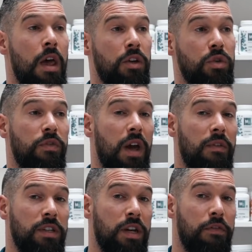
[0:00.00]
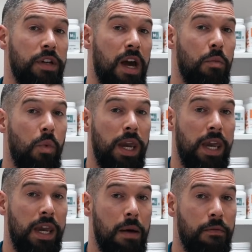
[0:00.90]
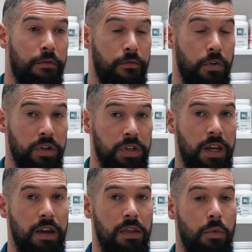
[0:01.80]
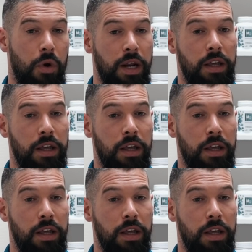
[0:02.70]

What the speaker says: So if you have a tough time waking up first thing in the morning,